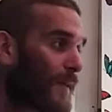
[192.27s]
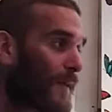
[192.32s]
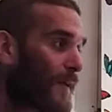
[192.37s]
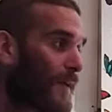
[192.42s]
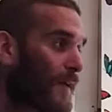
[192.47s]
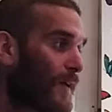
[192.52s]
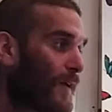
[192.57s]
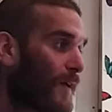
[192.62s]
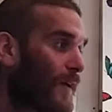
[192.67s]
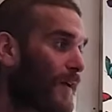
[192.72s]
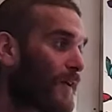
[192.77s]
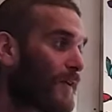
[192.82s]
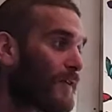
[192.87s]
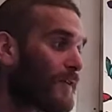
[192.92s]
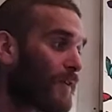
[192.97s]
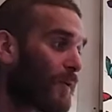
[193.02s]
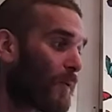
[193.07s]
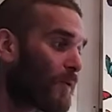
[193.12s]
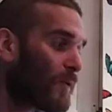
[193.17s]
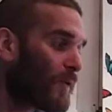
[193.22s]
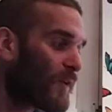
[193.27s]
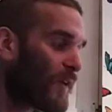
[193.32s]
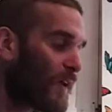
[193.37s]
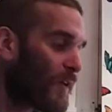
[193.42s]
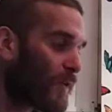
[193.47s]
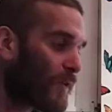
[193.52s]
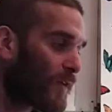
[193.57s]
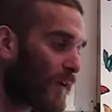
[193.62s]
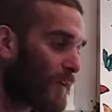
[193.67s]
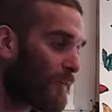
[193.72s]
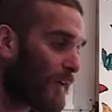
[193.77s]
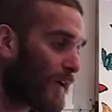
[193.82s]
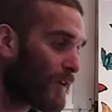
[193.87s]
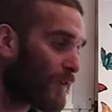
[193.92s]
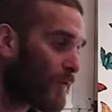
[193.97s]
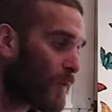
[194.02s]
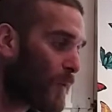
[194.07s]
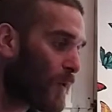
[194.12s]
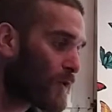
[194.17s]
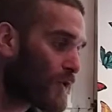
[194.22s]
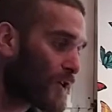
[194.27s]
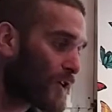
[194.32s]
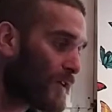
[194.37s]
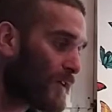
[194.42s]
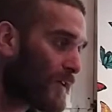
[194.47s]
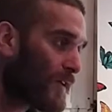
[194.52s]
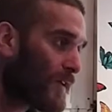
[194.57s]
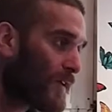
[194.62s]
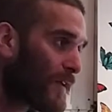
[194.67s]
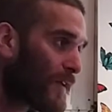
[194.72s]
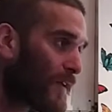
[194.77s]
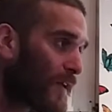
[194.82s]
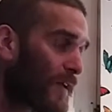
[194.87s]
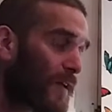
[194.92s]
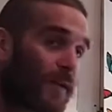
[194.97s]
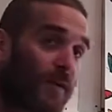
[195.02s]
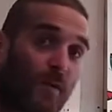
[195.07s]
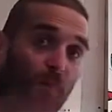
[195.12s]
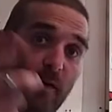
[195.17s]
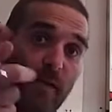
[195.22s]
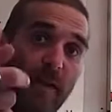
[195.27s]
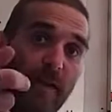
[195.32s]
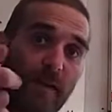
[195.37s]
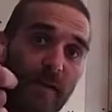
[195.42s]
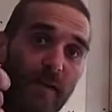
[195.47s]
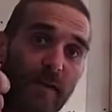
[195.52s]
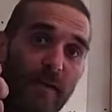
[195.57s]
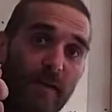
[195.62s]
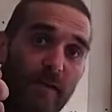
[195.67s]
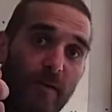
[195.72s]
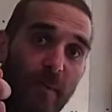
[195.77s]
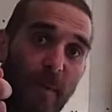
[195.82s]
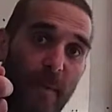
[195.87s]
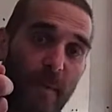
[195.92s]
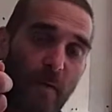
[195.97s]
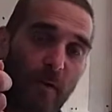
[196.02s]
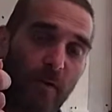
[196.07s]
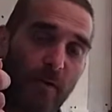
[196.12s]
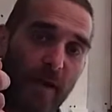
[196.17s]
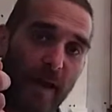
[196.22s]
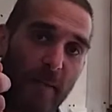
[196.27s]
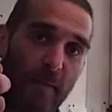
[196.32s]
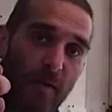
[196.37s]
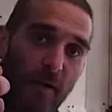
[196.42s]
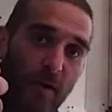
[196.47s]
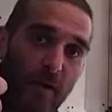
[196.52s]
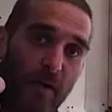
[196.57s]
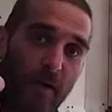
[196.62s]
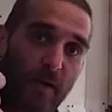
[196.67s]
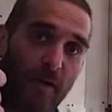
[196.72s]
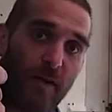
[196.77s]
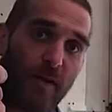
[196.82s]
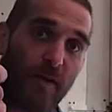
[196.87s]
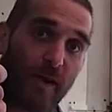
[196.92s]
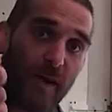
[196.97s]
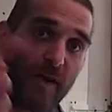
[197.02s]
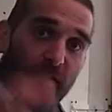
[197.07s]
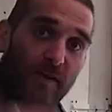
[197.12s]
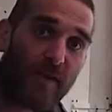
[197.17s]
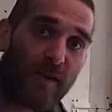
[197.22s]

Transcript: Mm-hmm. So what do you want to say? Do you want to say thanks for watching? Thanks for watching. People on the camera, they can't